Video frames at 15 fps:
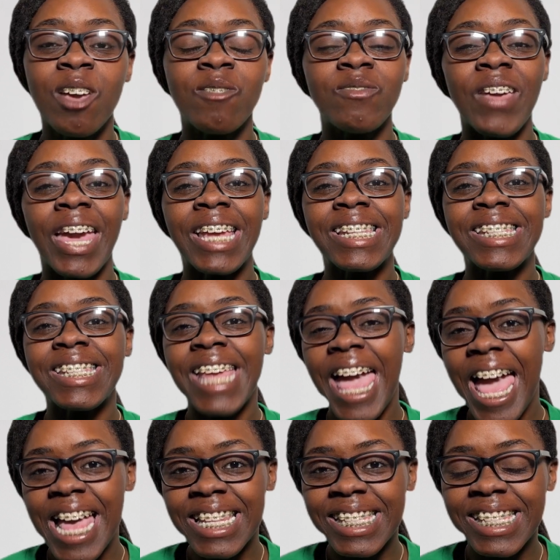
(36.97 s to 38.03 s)

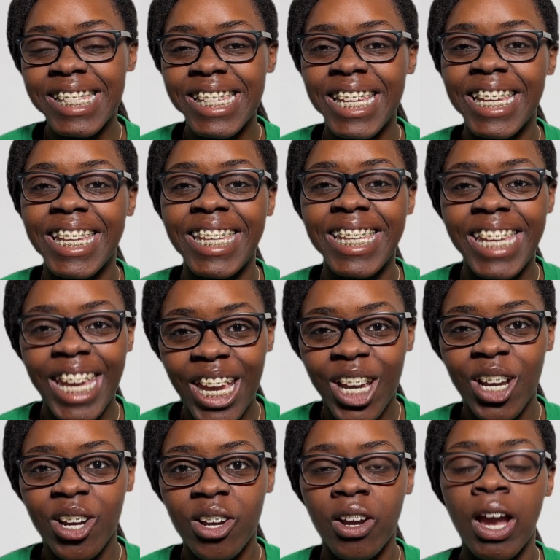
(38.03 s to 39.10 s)
fantastic
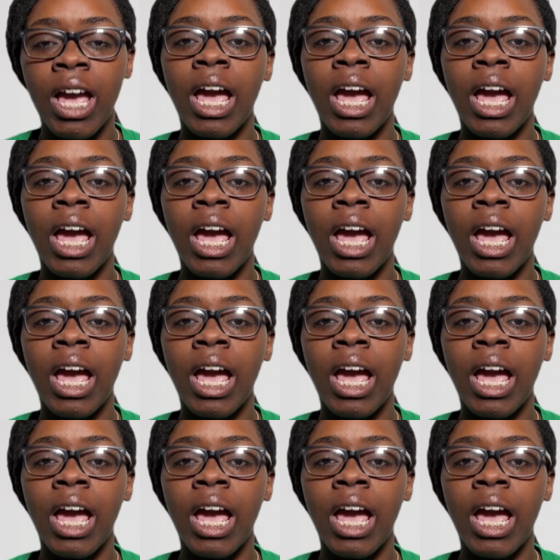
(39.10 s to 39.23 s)
year.